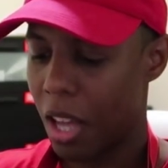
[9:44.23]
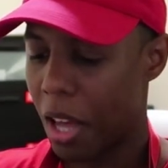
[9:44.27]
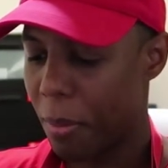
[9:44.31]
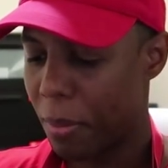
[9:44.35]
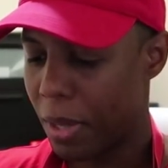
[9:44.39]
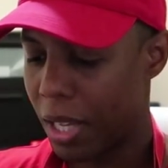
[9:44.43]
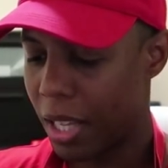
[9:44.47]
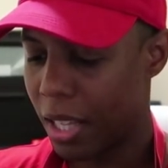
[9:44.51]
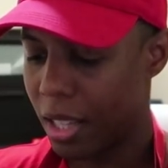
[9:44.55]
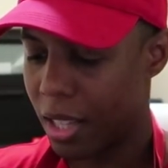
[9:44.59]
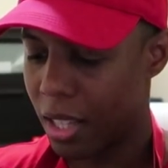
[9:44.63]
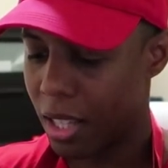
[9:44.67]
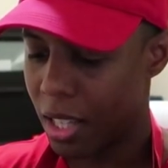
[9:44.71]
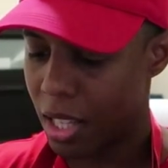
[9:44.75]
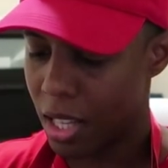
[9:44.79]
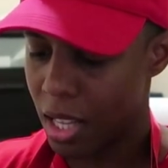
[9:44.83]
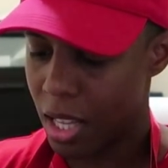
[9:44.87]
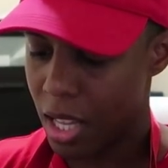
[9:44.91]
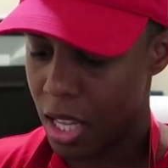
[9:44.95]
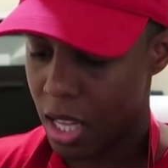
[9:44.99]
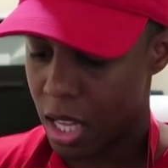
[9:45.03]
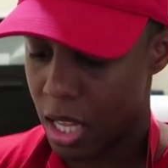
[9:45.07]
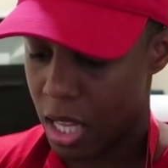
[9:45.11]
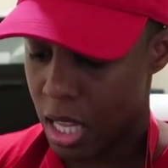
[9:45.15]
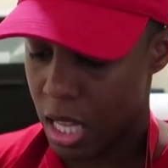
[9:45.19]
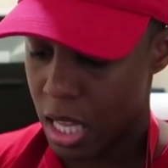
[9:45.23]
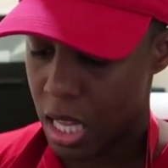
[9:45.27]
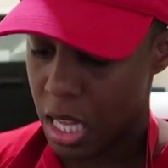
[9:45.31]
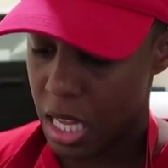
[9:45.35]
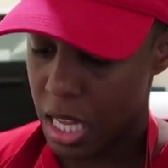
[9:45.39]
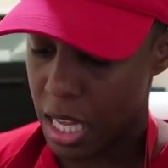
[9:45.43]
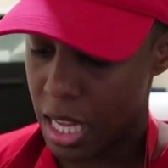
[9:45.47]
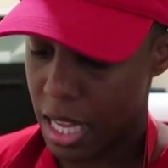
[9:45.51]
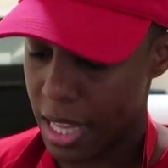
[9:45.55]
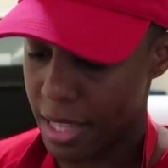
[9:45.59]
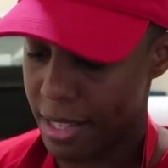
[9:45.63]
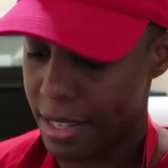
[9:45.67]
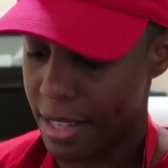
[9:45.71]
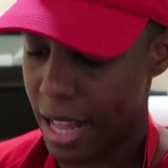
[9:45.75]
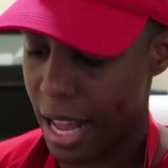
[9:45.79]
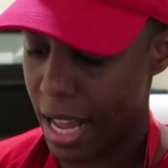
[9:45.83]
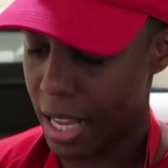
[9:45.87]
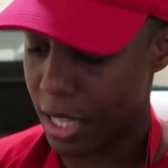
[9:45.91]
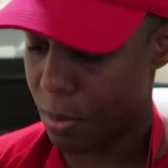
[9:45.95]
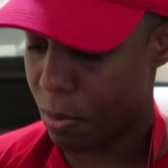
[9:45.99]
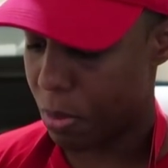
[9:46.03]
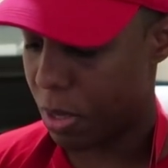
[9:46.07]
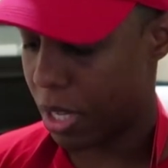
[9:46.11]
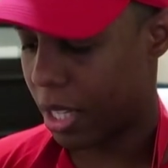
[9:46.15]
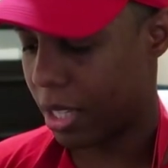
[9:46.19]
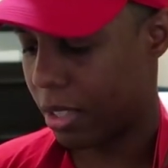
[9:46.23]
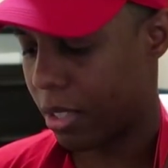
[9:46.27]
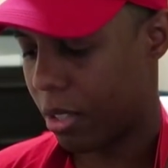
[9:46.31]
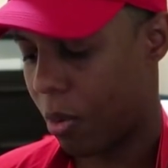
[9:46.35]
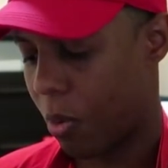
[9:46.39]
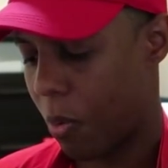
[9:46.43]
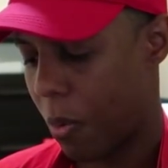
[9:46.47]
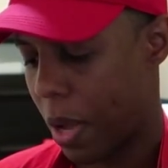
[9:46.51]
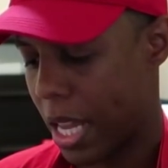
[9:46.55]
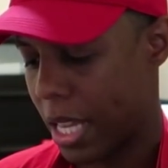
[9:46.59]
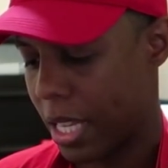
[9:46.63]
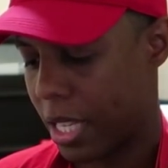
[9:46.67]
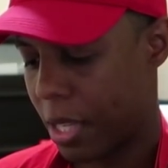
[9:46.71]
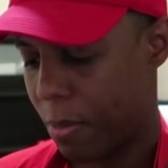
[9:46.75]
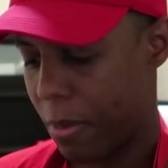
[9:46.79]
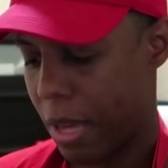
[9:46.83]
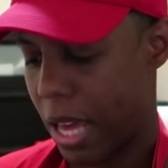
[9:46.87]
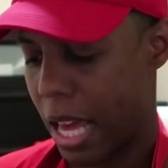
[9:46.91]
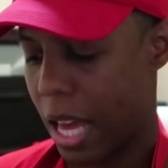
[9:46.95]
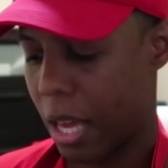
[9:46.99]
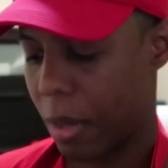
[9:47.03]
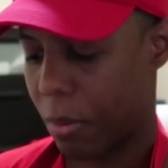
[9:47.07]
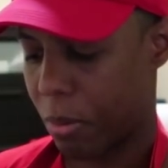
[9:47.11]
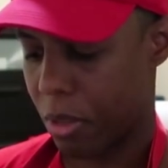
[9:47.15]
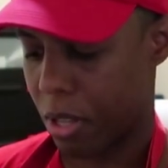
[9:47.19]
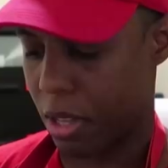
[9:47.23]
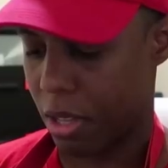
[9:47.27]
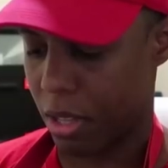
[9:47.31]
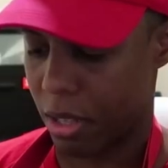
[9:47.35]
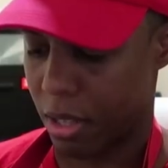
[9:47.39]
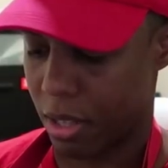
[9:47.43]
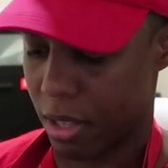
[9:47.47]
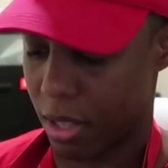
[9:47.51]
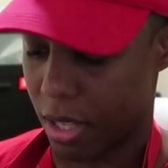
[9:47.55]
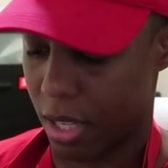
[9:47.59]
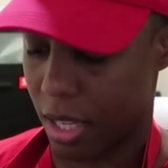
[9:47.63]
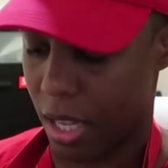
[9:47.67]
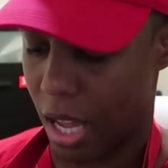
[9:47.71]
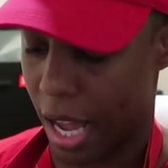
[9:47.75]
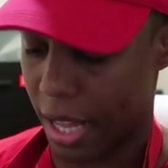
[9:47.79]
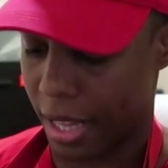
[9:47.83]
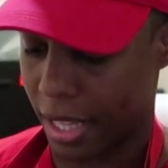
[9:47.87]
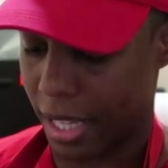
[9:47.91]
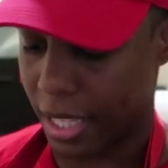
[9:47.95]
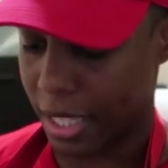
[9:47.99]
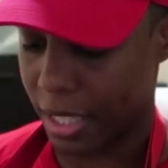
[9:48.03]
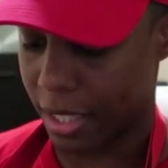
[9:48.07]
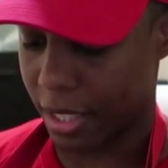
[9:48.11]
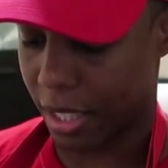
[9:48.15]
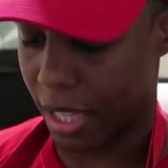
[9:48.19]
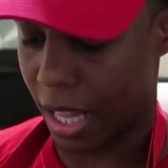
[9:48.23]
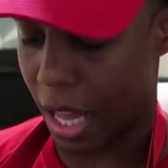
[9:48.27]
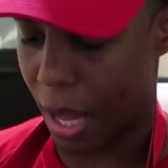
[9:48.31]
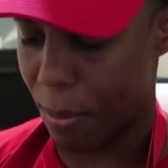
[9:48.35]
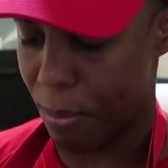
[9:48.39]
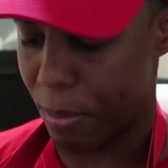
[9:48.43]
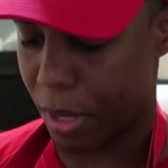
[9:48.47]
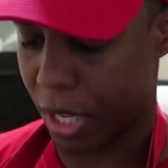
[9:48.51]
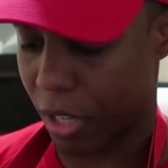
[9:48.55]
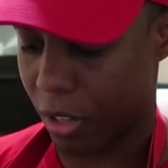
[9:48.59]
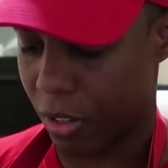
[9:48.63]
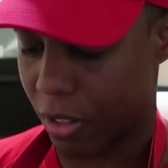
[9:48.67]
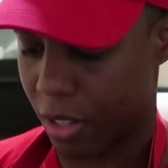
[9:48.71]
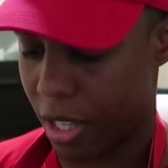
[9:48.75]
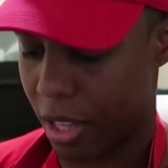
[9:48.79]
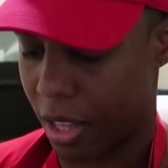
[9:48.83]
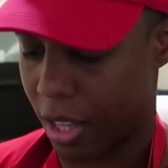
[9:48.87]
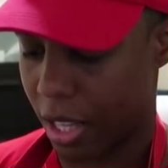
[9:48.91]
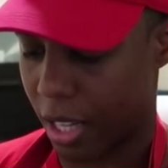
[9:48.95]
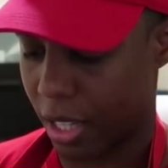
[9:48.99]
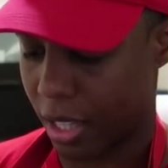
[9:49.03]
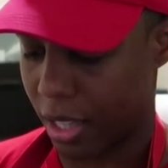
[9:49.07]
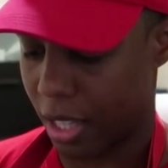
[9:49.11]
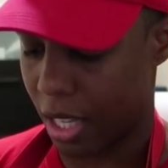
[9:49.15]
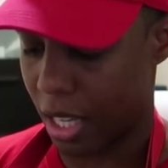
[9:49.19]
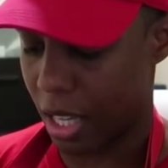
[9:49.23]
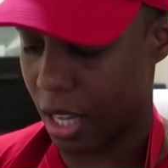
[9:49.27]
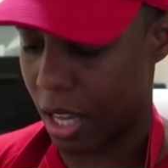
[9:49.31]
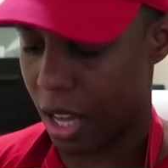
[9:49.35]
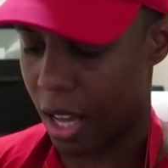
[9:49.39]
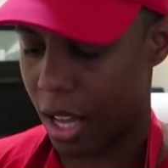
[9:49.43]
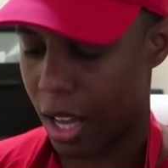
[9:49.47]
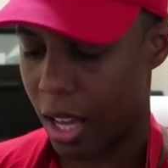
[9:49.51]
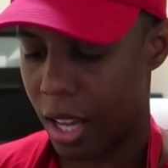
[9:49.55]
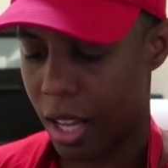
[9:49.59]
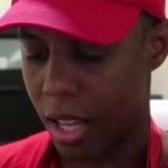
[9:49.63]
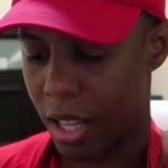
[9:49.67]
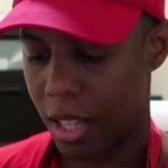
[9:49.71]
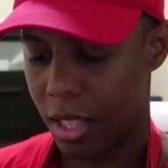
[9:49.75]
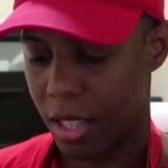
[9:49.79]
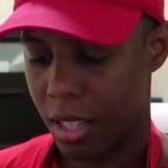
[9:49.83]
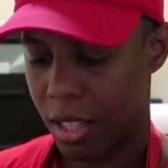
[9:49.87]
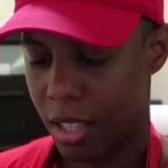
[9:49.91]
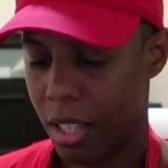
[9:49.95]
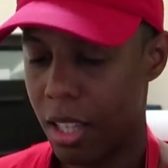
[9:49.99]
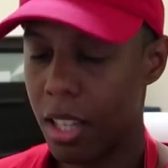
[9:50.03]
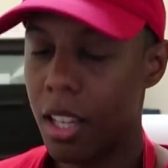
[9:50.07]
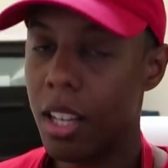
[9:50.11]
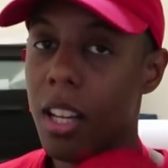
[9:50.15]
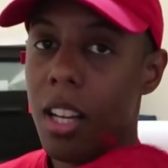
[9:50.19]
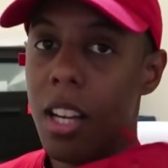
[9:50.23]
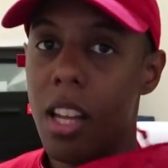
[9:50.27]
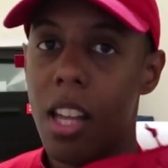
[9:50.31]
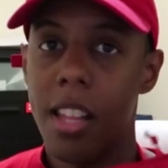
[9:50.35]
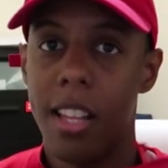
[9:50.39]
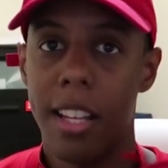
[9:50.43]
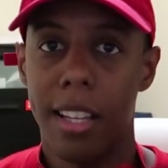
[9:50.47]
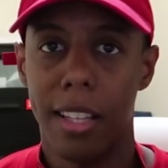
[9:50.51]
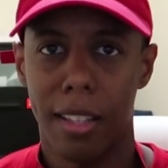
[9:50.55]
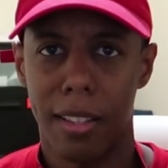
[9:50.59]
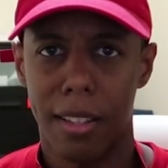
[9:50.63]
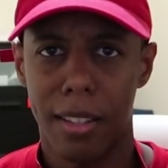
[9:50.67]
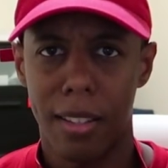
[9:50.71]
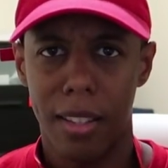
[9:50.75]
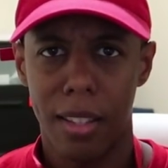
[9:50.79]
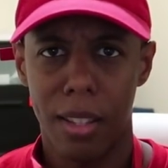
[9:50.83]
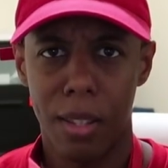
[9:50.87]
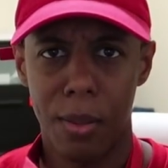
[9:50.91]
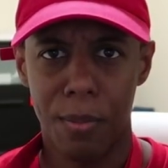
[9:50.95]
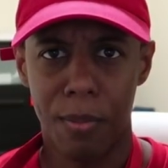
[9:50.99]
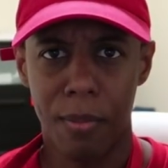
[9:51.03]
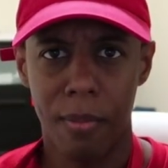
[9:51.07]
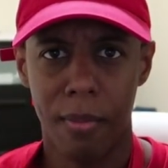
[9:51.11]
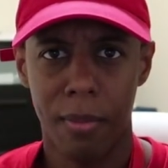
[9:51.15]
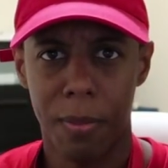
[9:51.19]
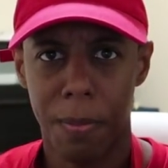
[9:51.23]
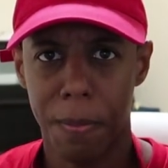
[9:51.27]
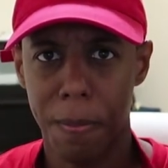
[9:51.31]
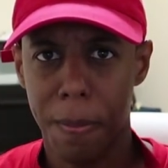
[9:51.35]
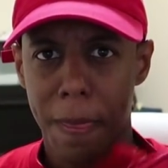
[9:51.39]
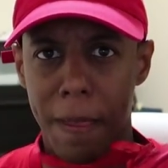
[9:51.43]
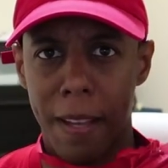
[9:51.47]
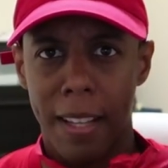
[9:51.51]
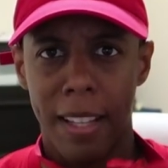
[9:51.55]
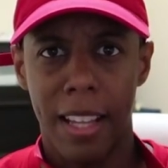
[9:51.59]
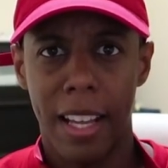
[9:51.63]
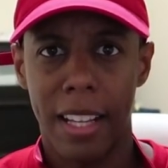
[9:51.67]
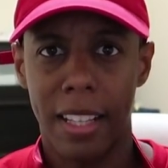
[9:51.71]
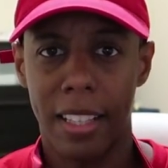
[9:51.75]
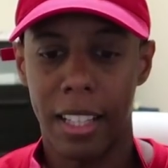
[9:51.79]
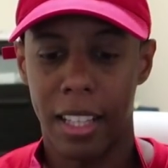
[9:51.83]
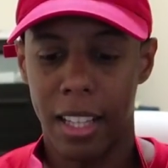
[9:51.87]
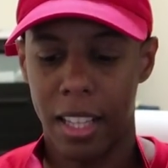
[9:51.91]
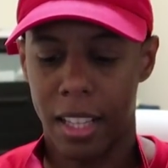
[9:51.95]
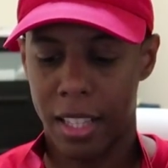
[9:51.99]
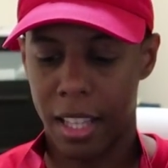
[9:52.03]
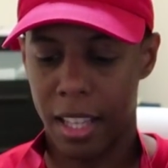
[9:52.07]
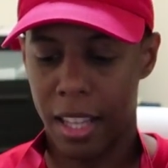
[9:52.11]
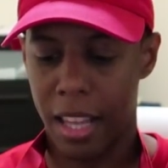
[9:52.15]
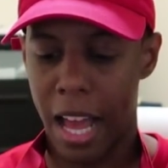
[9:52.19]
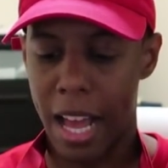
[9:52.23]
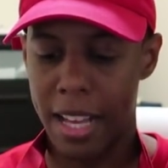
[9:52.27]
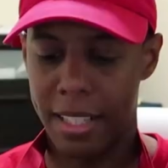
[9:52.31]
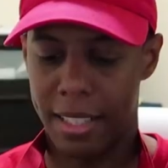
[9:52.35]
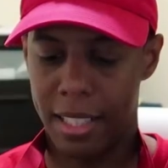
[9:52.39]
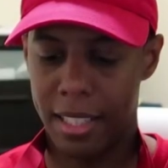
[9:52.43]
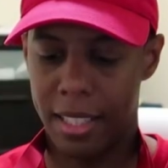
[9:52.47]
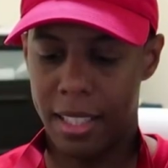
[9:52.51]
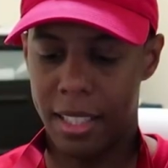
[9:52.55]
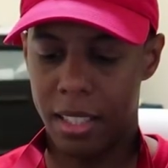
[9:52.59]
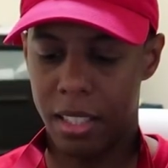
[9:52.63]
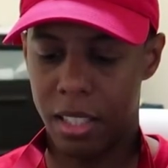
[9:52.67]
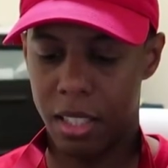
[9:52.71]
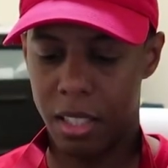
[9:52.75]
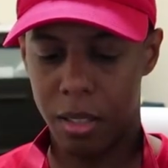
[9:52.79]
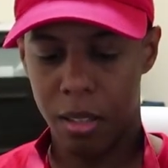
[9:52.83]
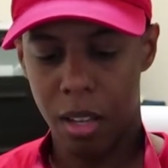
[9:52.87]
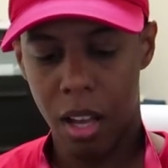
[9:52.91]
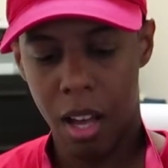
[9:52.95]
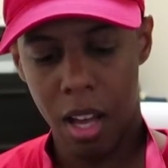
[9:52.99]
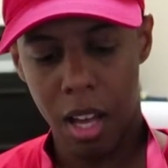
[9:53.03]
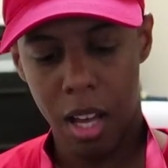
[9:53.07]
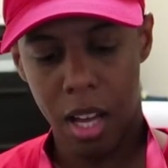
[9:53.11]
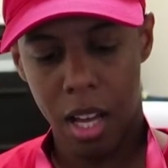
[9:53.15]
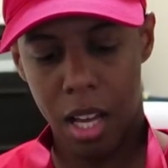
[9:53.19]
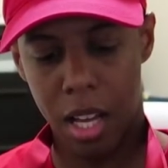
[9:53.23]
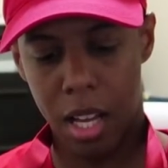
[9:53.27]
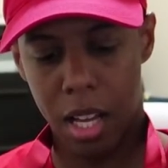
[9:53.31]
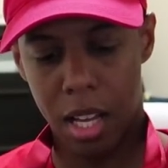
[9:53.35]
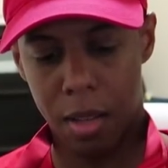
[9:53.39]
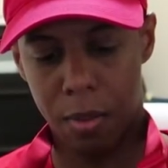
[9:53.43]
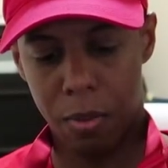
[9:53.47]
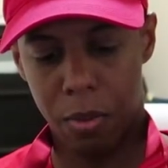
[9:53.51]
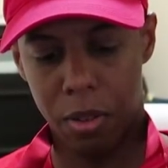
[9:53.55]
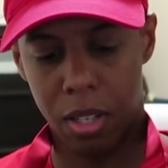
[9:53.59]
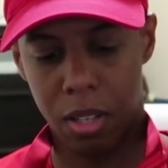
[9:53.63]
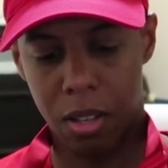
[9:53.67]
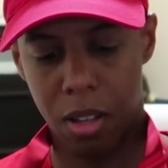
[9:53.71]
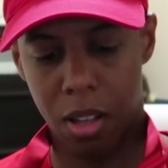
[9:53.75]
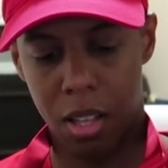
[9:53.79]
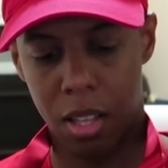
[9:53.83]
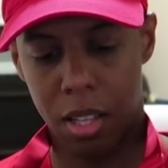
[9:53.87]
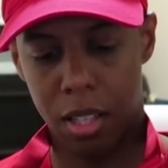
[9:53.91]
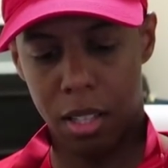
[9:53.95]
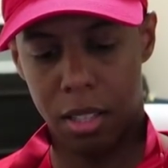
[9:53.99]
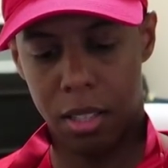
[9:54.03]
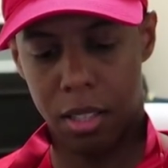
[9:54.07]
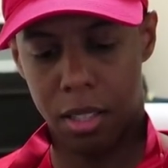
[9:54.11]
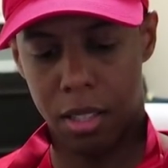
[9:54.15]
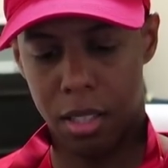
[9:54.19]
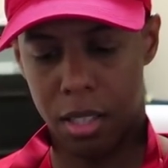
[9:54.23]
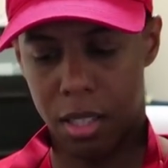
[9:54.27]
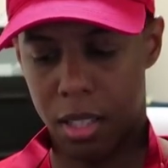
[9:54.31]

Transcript: I mean, it's not as big as a waist bag, but I think it's a lot bigger than like the uh, the like the the last season's uh, what do you call it?